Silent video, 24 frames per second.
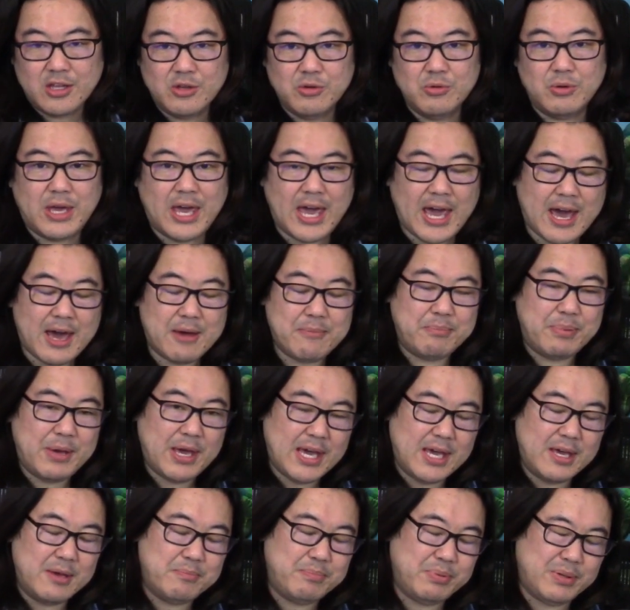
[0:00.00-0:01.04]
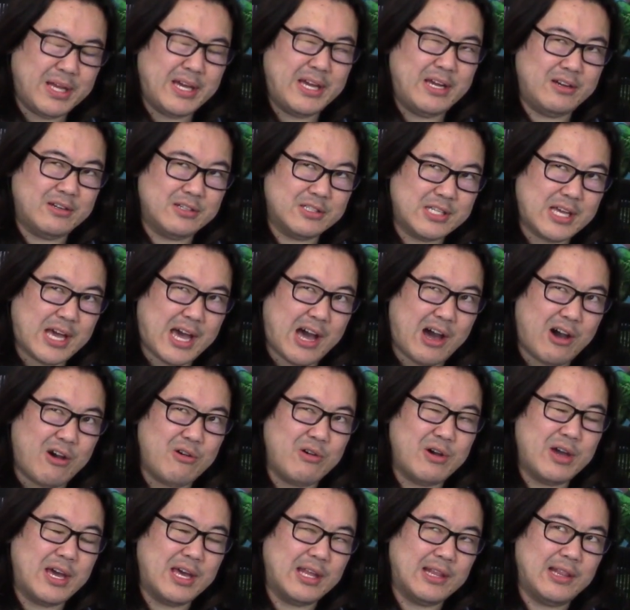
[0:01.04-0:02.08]
you can't pay players
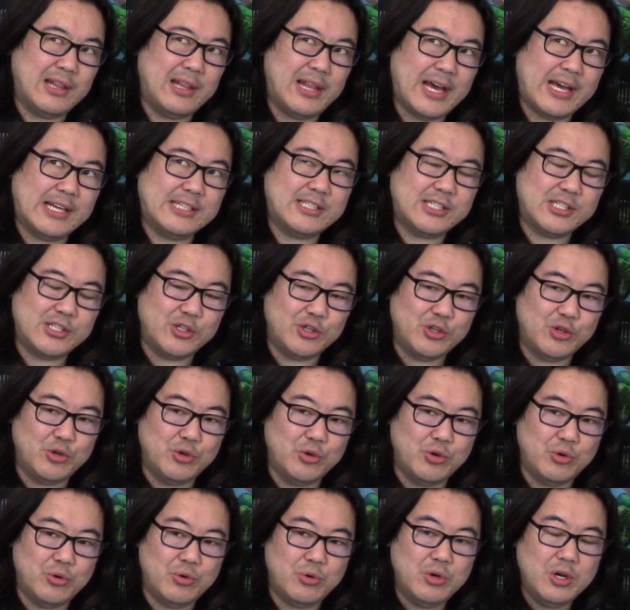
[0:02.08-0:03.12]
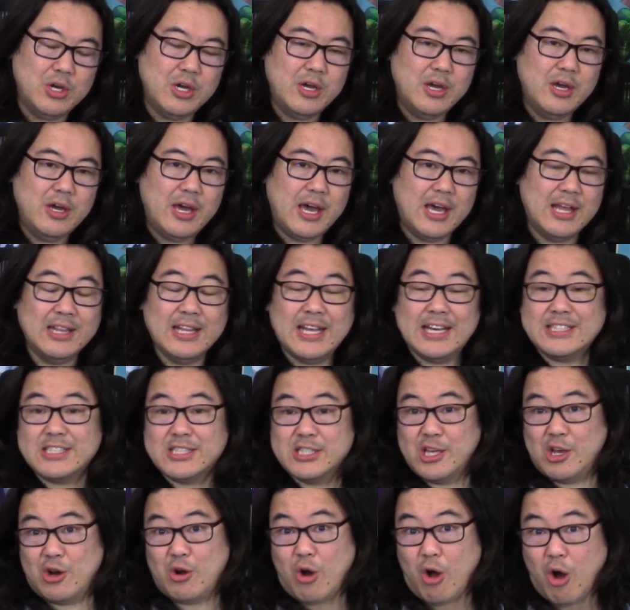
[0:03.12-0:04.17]
out unless you
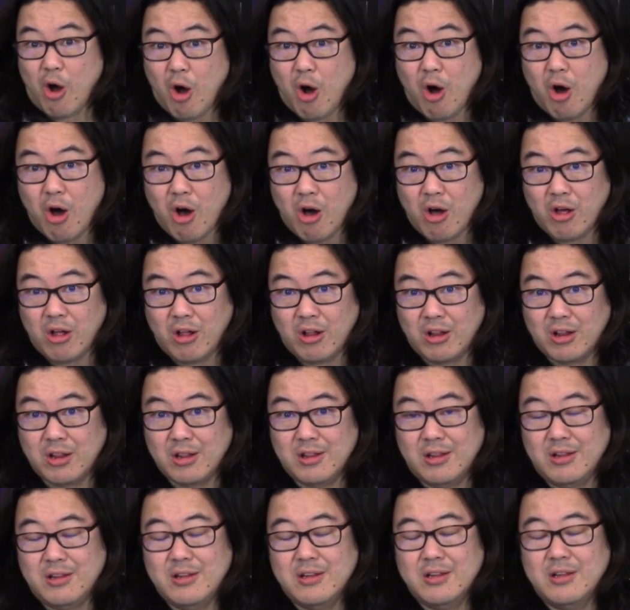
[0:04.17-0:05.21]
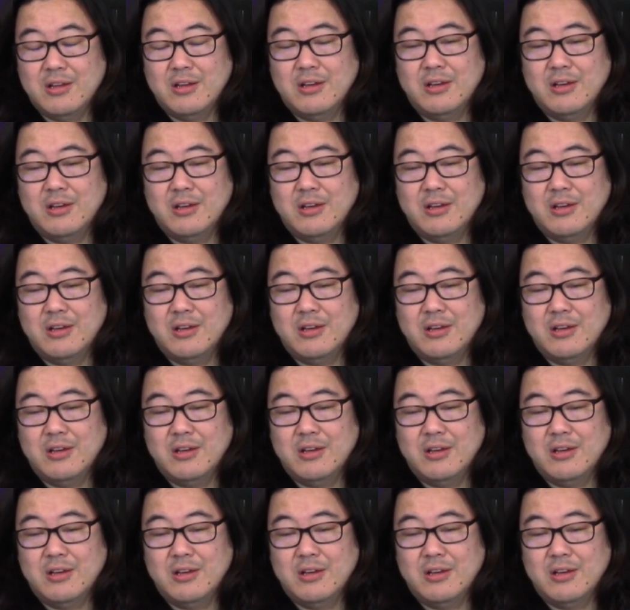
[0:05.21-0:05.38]
unless they're all